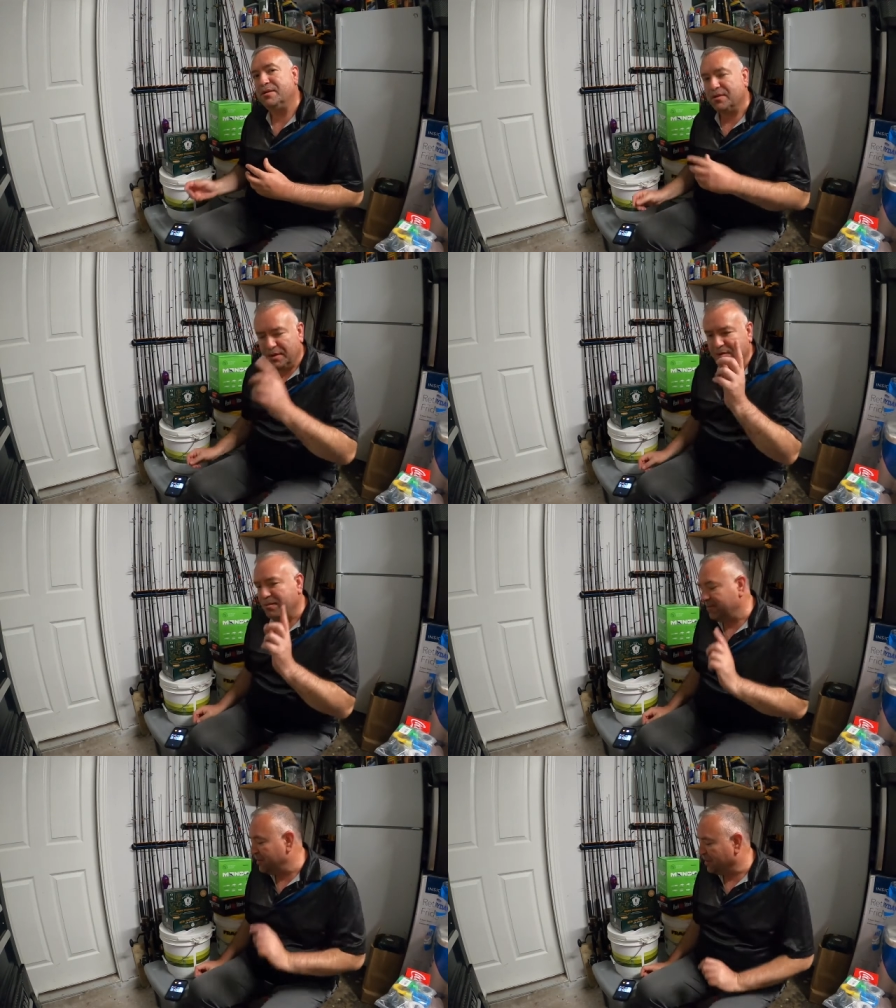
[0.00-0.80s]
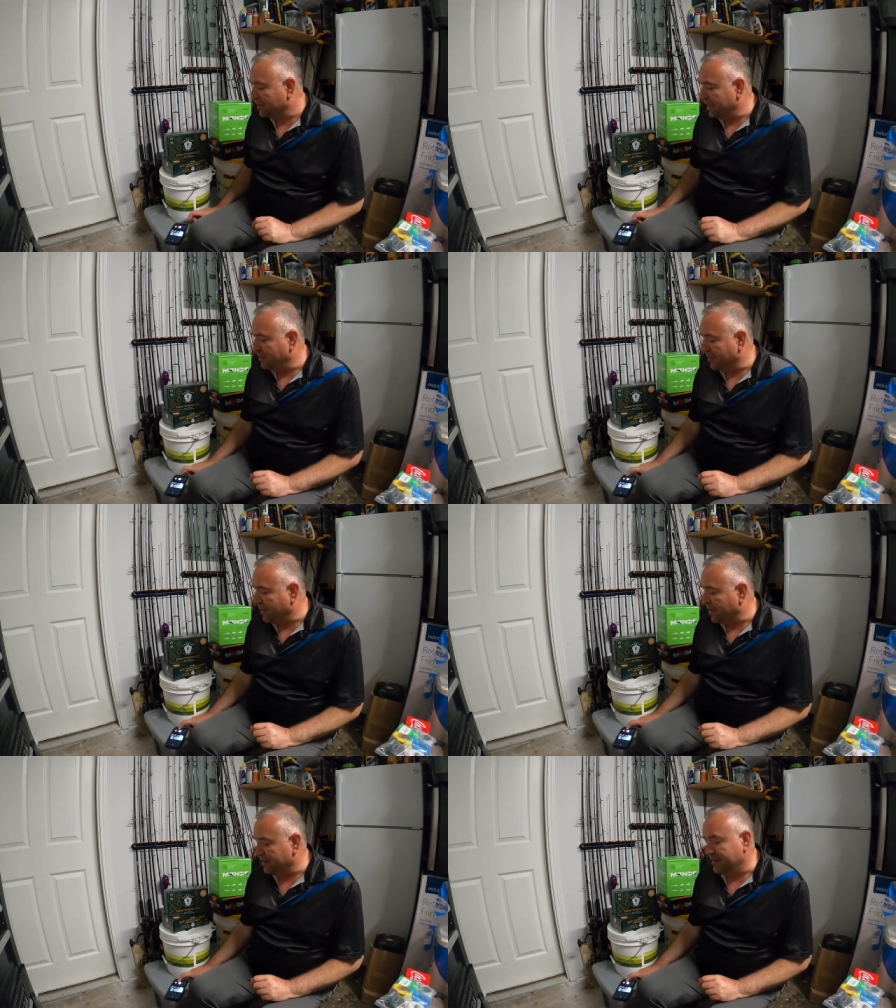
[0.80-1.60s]
So you'll see about
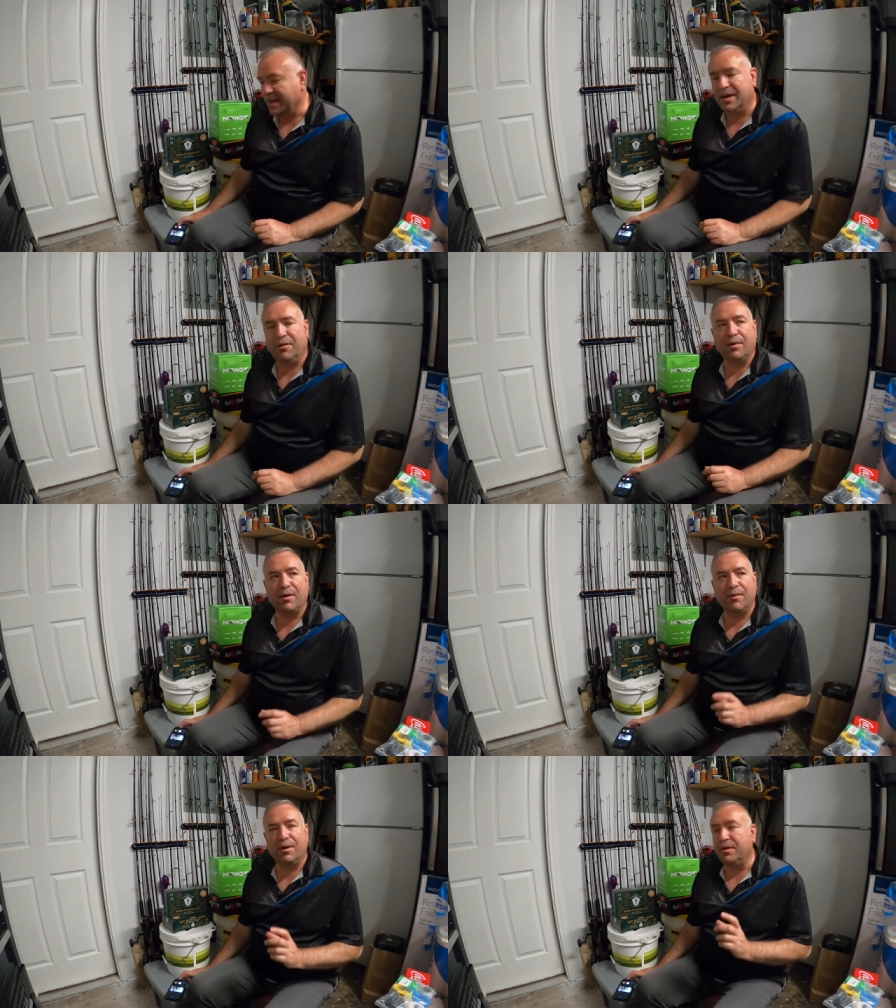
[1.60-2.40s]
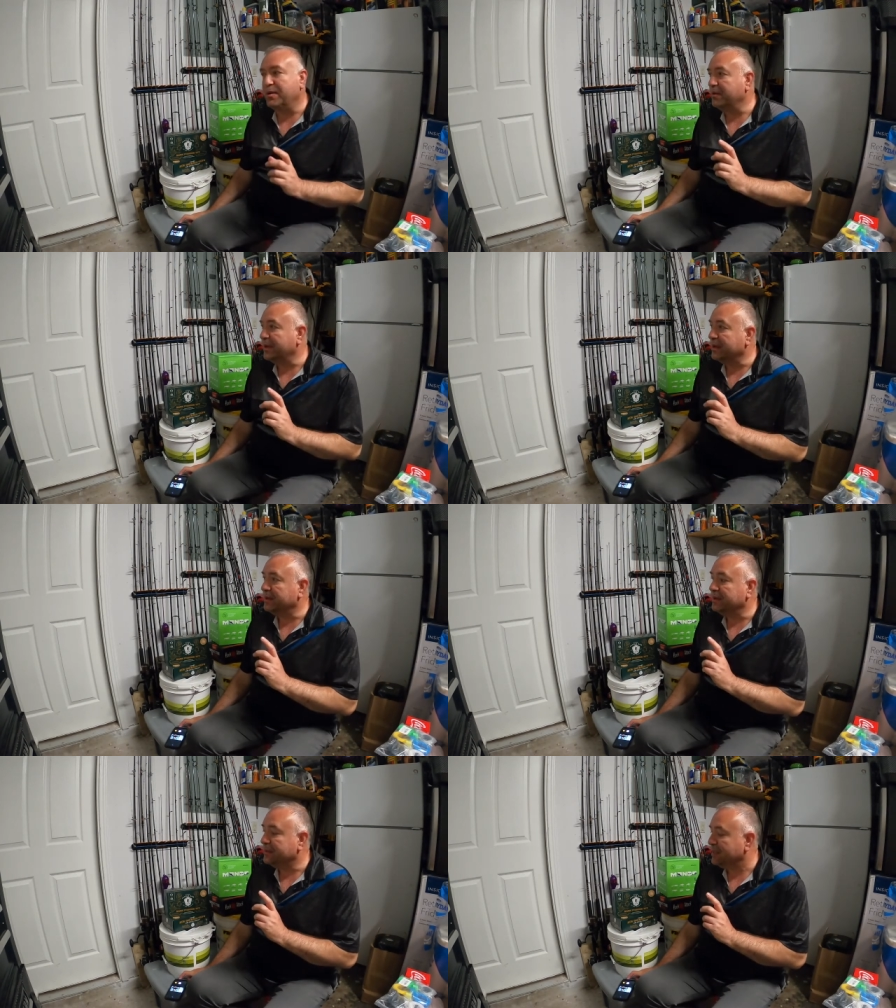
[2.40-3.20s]
that in a second here. What I want to do
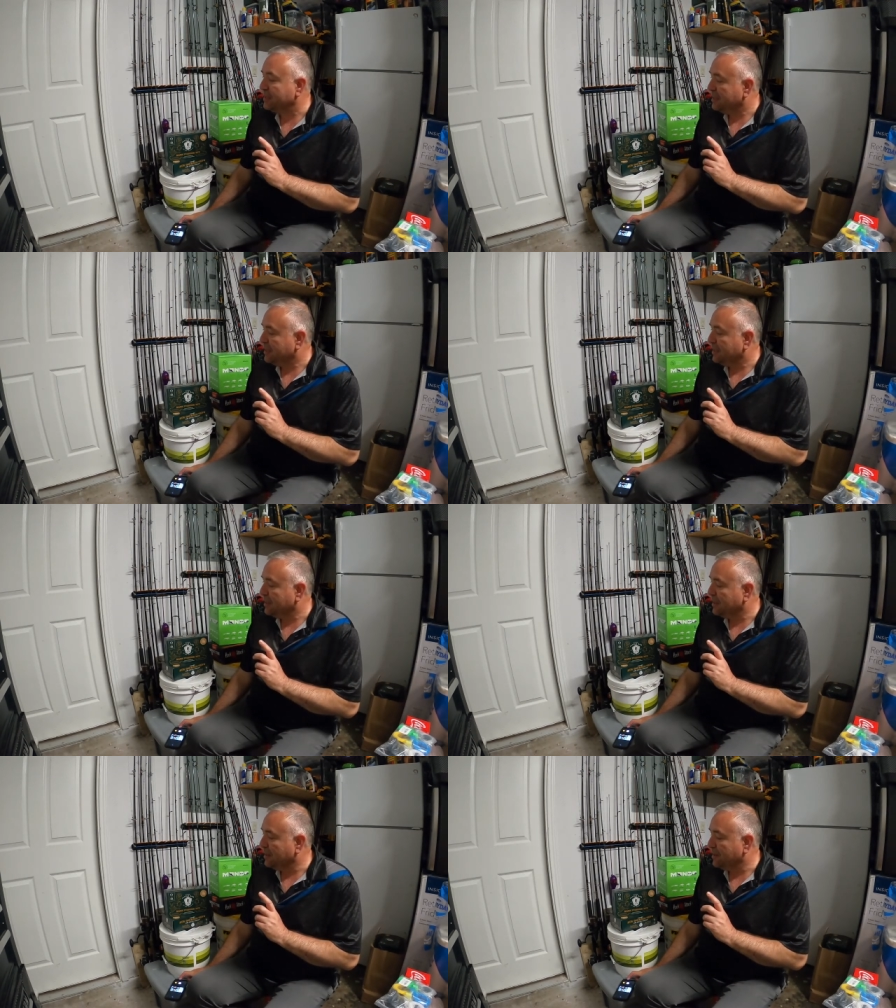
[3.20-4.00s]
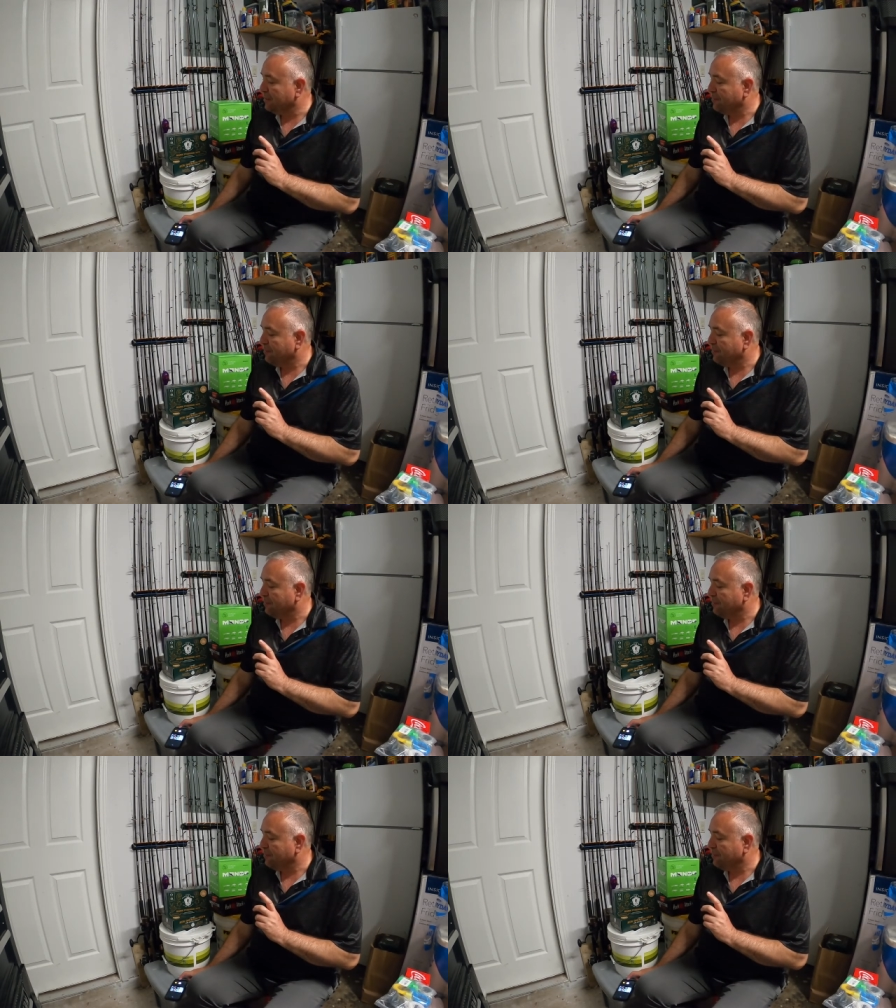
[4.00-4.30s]
is I'm